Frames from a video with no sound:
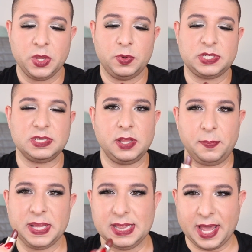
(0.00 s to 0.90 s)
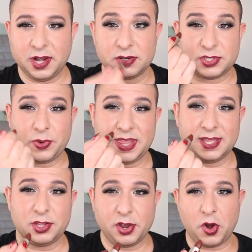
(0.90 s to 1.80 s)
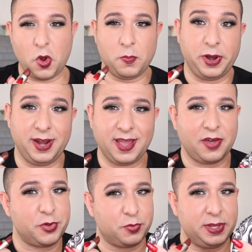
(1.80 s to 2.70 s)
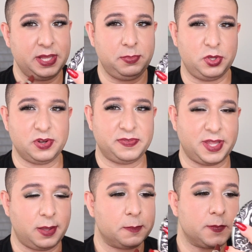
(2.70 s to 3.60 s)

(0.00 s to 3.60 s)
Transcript: which is a little bit lighter, so I think they're gonna ombre together really beautifully.